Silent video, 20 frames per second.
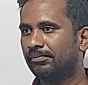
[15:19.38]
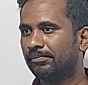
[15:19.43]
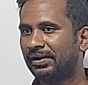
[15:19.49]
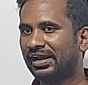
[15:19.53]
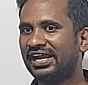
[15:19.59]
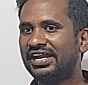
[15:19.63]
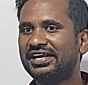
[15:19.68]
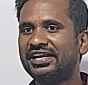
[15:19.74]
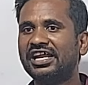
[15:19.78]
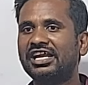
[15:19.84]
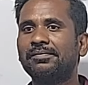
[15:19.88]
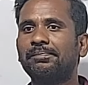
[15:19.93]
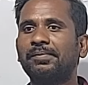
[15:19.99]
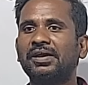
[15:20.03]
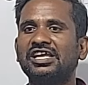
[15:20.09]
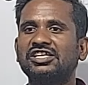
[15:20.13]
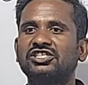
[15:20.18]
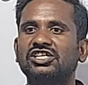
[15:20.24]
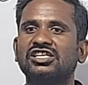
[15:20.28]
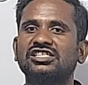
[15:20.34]
brain dead
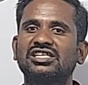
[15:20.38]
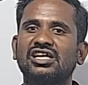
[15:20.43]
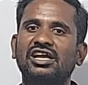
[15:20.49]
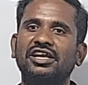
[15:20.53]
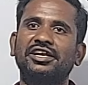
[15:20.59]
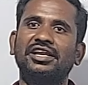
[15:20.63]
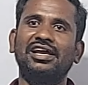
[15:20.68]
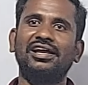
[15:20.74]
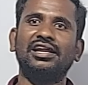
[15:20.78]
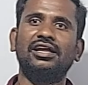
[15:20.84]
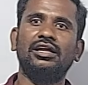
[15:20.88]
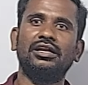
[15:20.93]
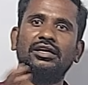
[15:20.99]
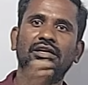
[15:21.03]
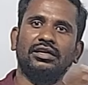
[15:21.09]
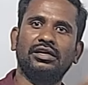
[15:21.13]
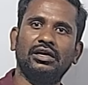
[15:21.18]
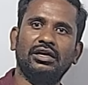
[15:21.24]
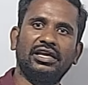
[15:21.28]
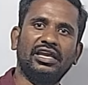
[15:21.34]
patients are
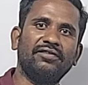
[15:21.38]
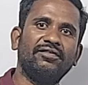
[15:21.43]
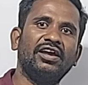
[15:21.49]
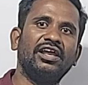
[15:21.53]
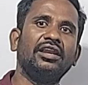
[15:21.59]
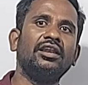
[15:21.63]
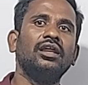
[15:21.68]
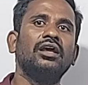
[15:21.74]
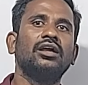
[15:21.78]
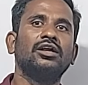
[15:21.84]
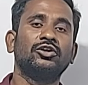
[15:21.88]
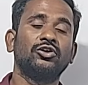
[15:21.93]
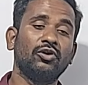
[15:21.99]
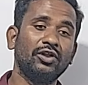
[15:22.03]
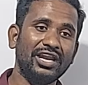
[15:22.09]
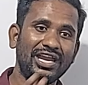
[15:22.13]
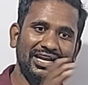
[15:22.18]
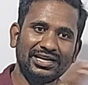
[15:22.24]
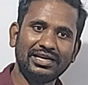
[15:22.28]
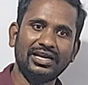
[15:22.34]
given
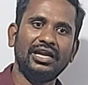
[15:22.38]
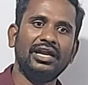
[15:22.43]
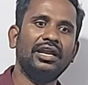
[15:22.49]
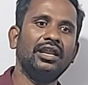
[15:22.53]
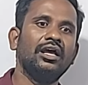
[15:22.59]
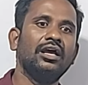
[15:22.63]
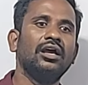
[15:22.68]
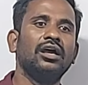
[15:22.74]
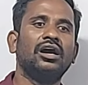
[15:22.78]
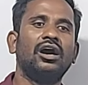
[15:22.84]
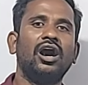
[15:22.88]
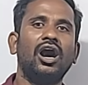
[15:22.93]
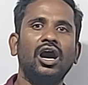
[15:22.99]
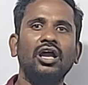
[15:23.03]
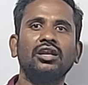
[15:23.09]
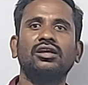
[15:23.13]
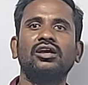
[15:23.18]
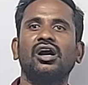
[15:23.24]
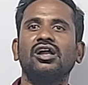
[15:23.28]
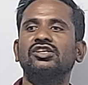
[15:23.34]
donated
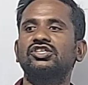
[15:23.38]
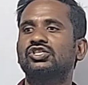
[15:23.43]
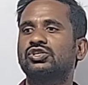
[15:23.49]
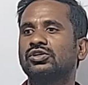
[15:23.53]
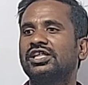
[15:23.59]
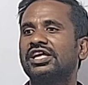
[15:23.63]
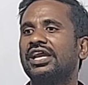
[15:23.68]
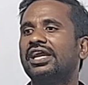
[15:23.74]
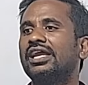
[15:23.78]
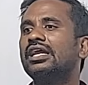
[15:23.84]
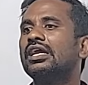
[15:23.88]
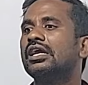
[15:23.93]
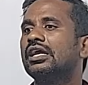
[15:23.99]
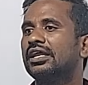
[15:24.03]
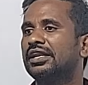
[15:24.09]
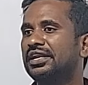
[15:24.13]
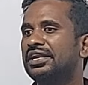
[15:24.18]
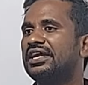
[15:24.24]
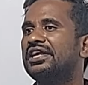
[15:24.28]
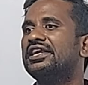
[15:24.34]
organs to the
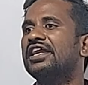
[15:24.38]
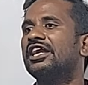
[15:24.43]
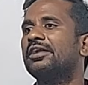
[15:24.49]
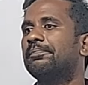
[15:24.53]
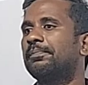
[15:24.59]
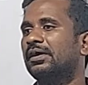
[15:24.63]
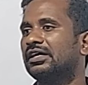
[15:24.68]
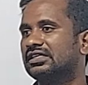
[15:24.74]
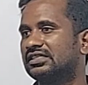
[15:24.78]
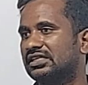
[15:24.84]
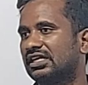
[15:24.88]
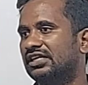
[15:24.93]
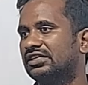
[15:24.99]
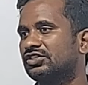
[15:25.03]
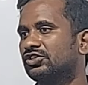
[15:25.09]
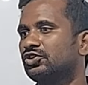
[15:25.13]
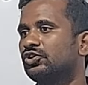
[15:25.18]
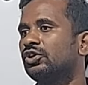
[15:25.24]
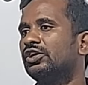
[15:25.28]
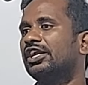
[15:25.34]
needed
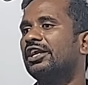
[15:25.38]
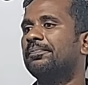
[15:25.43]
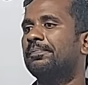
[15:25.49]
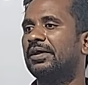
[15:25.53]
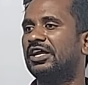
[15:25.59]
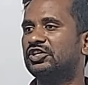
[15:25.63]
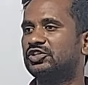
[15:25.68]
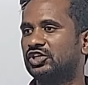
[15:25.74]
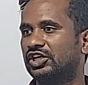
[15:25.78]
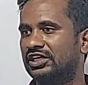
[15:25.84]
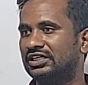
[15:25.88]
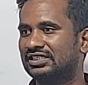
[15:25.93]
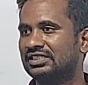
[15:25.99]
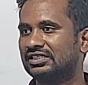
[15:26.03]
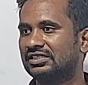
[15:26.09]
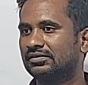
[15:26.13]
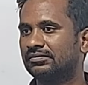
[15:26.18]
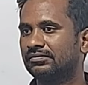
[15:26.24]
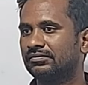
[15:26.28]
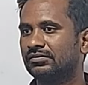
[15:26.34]

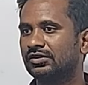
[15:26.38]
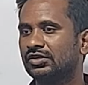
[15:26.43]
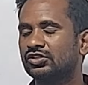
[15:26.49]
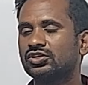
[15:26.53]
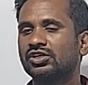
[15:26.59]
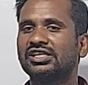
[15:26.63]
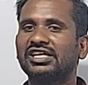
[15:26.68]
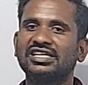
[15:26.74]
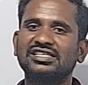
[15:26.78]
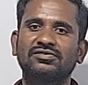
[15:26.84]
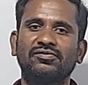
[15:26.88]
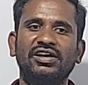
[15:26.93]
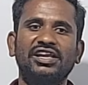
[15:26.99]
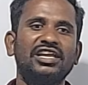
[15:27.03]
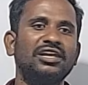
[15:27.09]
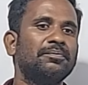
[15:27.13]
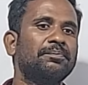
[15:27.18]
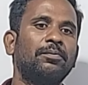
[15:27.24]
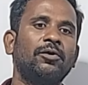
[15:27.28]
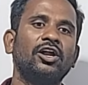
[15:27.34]
patients. So that's
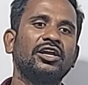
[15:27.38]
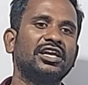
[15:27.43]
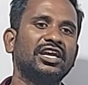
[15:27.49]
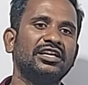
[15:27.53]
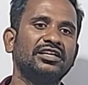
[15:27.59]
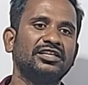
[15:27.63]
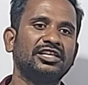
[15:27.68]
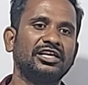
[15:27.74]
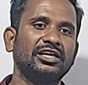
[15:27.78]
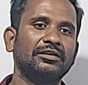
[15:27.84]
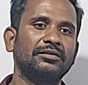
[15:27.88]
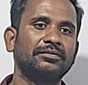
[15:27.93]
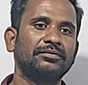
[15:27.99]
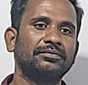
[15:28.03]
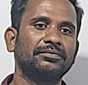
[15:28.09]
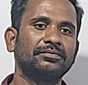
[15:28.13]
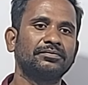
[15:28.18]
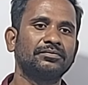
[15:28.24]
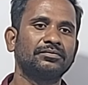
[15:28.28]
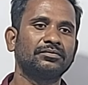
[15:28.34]
very important thing.
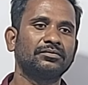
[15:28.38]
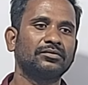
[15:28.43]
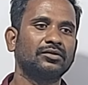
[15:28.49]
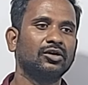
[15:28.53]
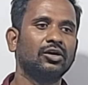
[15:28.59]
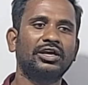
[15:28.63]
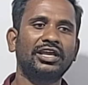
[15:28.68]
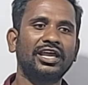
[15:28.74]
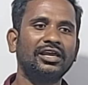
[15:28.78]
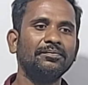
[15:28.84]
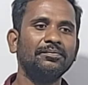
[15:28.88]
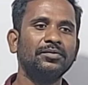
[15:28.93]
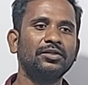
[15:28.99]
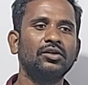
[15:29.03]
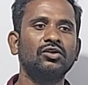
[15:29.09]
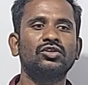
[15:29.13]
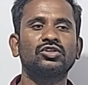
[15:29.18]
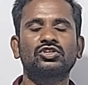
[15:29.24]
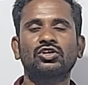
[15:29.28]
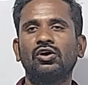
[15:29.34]

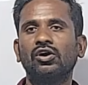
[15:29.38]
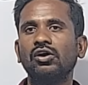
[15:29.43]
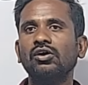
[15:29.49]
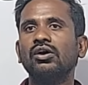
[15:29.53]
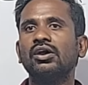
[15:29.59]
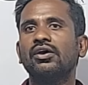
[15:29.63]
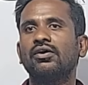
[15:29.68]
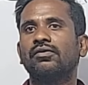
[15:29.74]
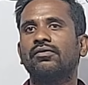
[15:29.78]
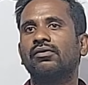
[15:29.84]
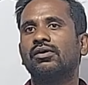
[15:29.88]
Okay, so